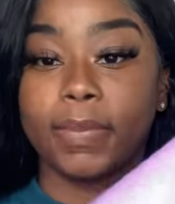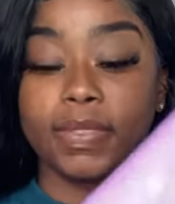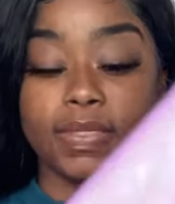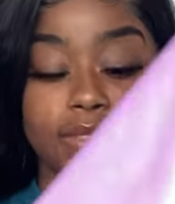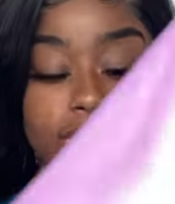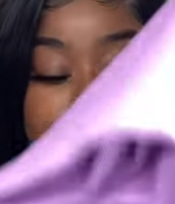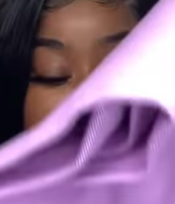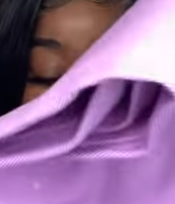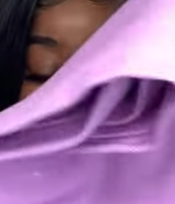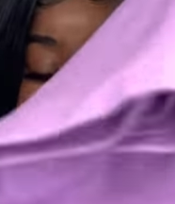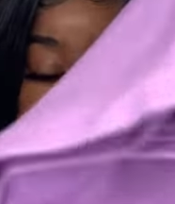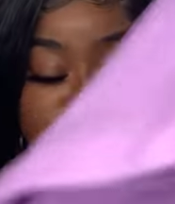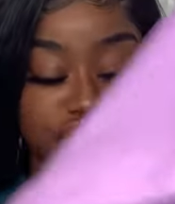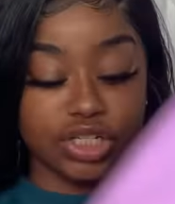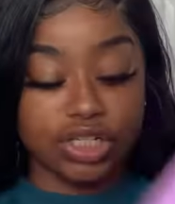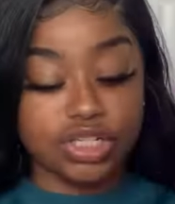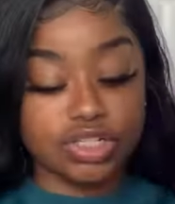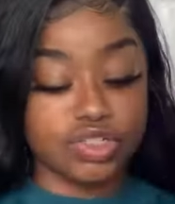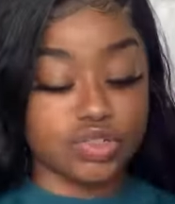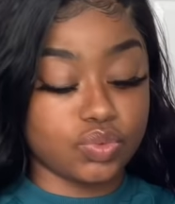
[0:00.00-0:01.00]
these
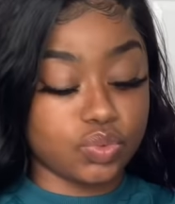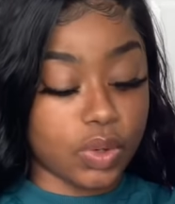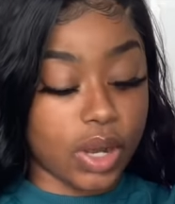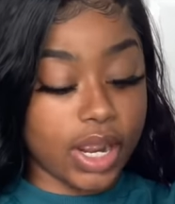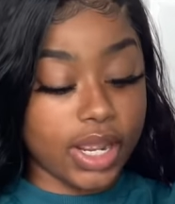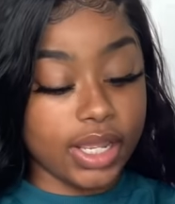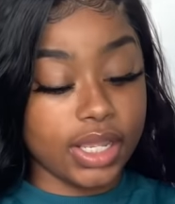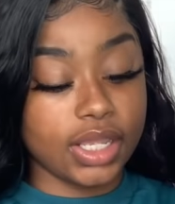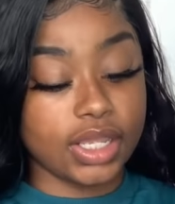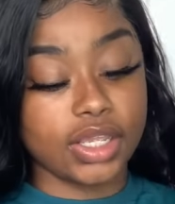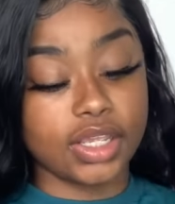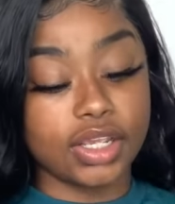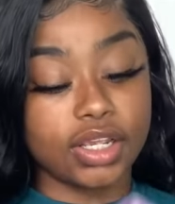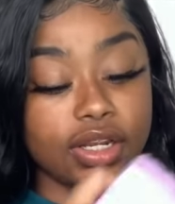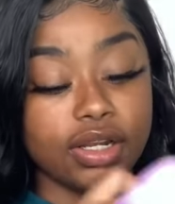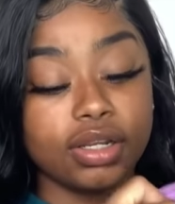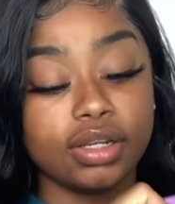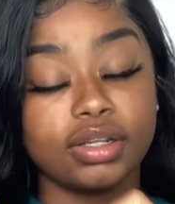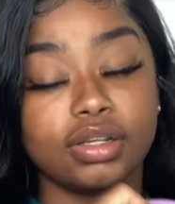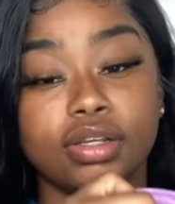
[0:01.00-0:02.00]
jeans right
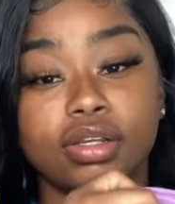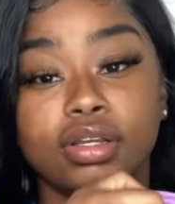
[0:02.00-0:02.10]
here.